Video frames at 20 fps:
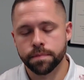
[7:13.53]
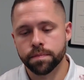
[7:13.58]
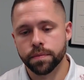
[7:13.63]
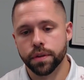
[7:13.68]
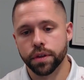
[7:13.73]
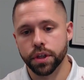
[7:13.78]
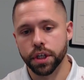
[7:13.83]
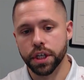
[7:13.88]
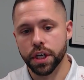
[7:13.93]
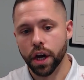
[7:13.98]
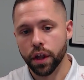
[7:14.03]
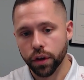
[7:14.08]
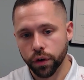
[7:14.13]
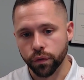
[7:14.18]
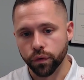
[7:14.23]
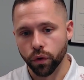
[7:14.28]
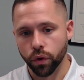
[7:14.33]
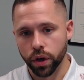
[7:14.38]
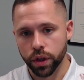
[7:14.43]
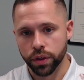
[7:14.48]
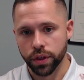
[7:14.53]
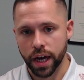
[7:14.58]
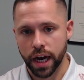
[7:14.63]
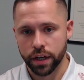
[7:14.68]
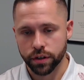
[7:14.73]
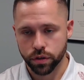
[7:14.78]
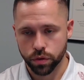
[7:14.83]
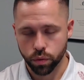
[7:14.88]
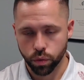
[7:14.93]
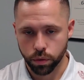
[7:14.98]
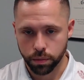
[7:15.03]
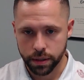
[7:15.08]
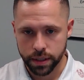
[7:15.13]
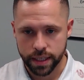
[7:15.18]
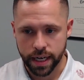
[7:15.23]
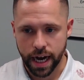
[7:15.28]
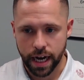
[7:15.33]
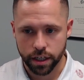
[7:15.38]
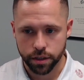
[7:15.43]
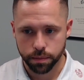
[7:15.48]
The other 40,000 would be
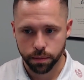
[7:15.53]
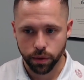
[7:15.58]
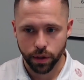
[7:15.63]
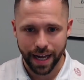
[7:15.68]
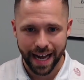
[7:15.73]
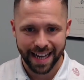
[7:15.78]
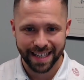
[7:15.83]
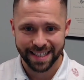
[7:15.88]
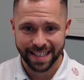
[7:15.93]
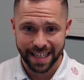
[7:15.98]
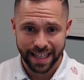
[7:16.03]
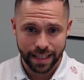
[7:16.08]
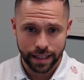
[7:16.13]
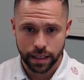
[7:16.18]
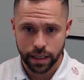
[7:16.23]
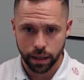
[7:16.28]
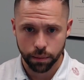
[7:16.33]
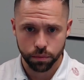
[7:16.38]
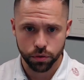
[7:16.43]
taxable as income.